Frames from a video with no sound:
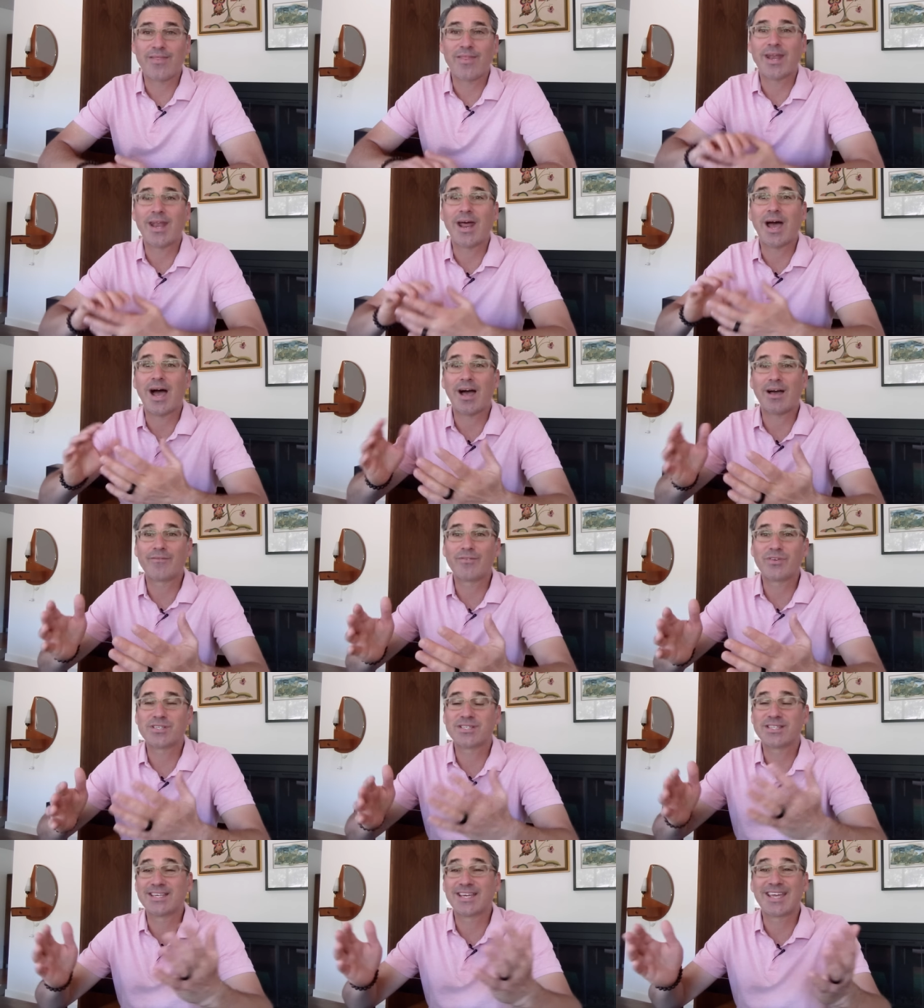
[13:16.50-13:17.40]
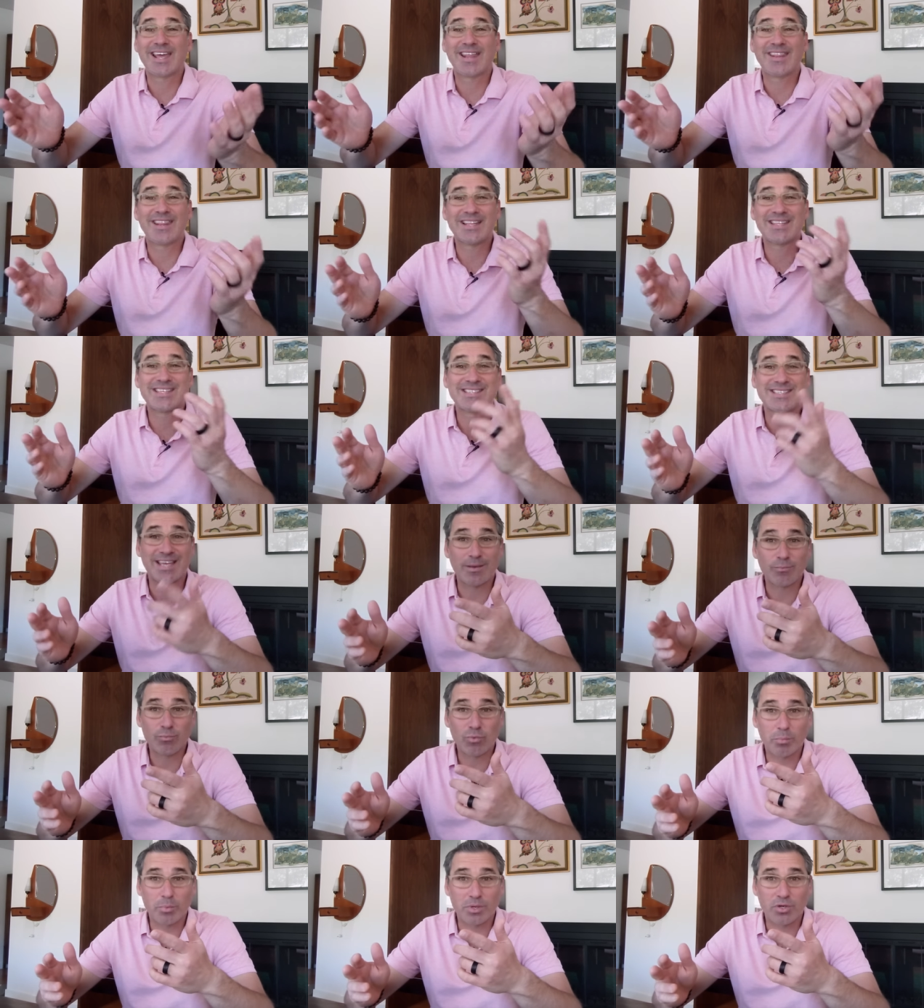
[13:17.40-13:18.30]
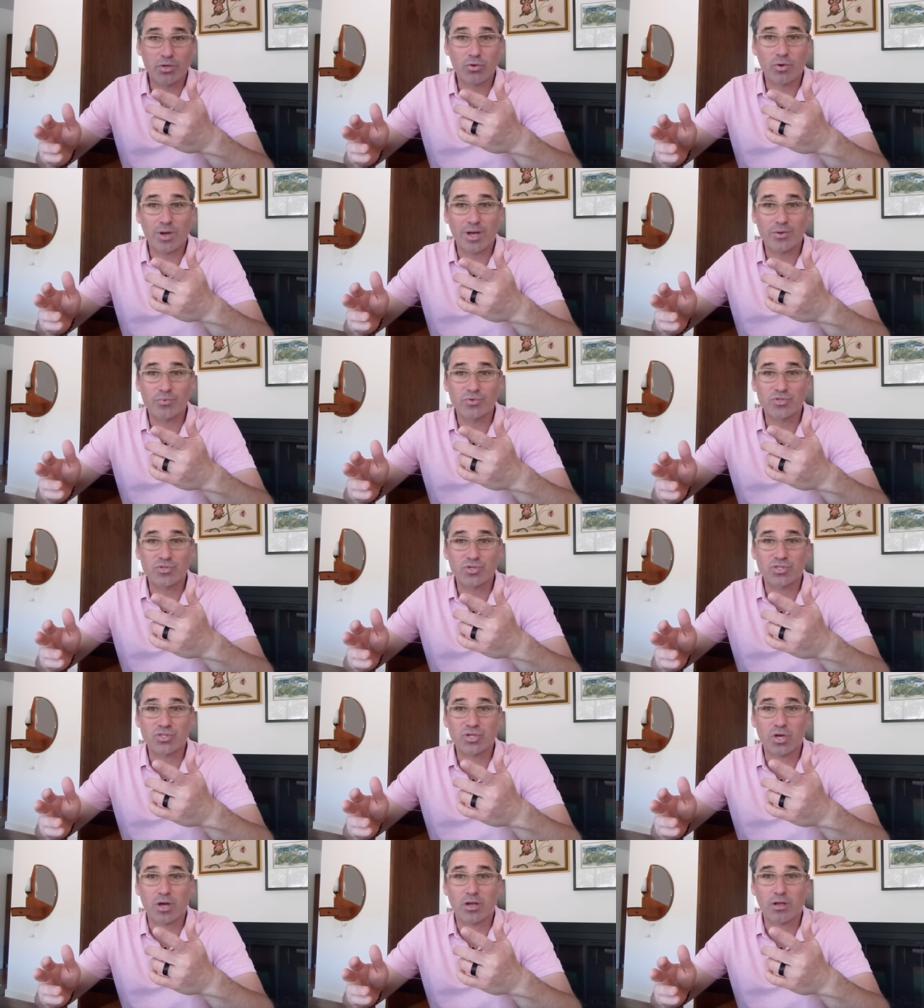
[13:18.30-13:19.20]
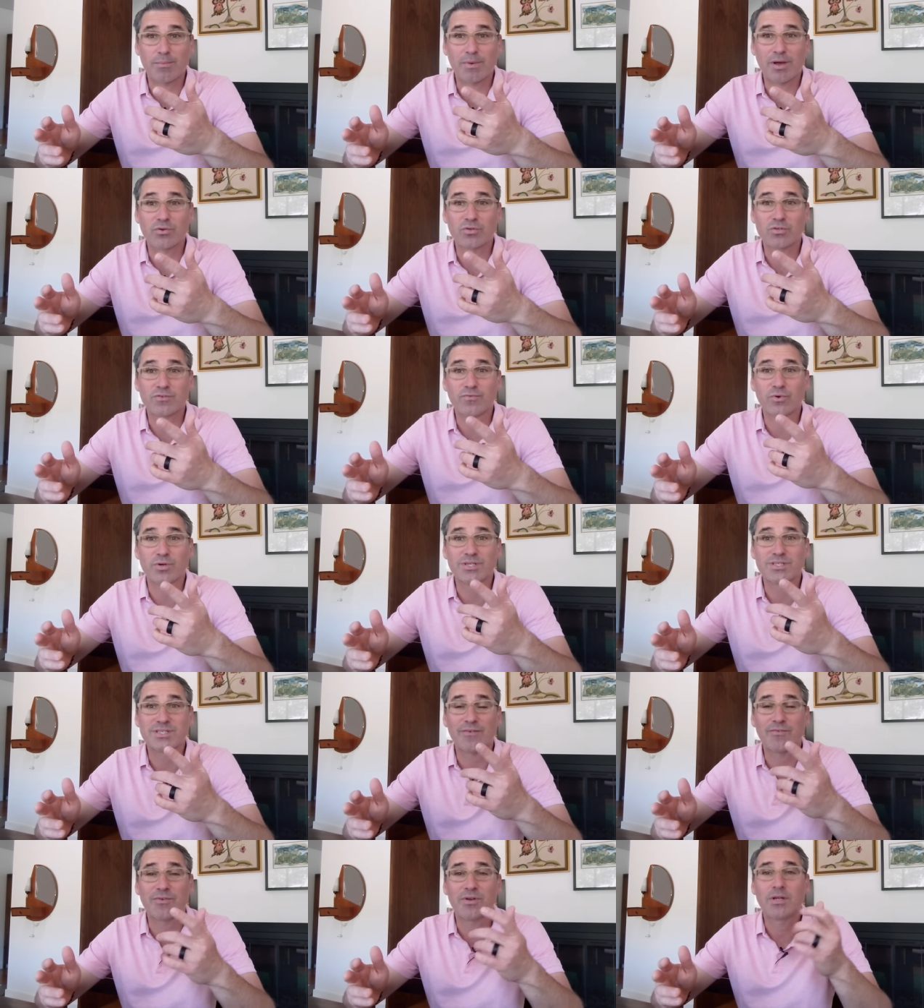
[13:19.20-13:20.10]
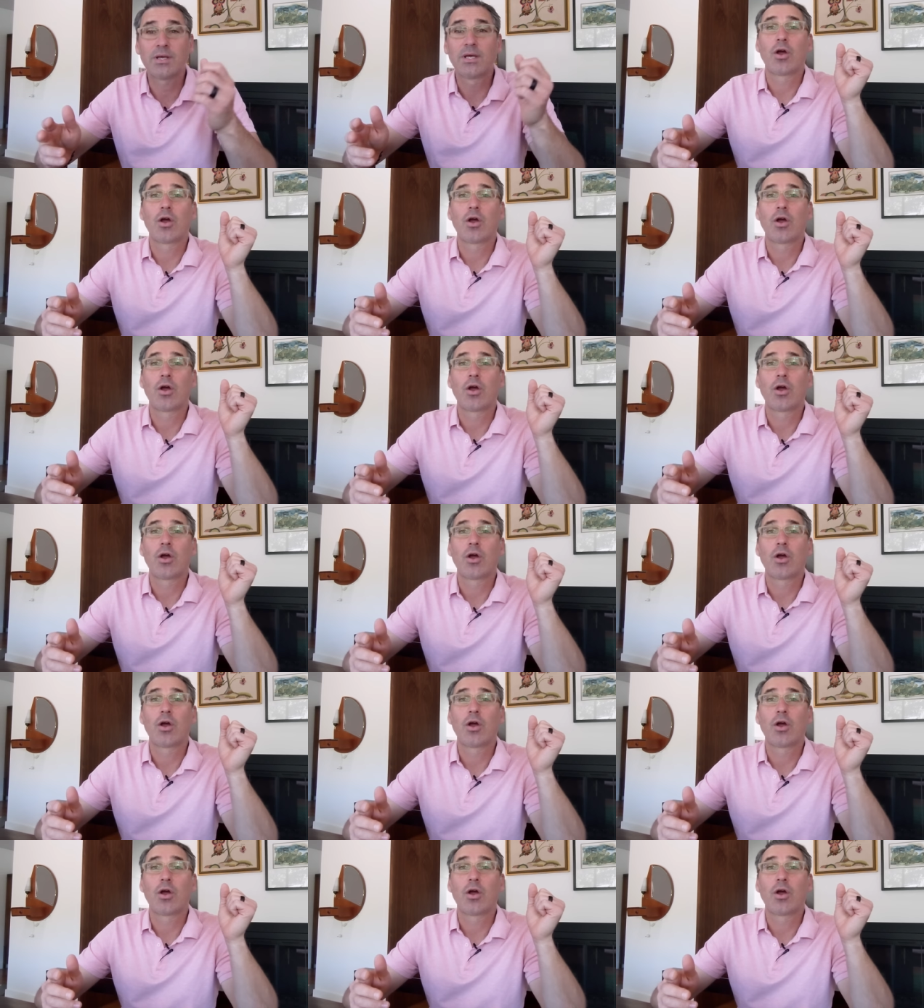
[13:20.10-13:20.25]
And then obviously, again, that same woman who I was just talking about is 47.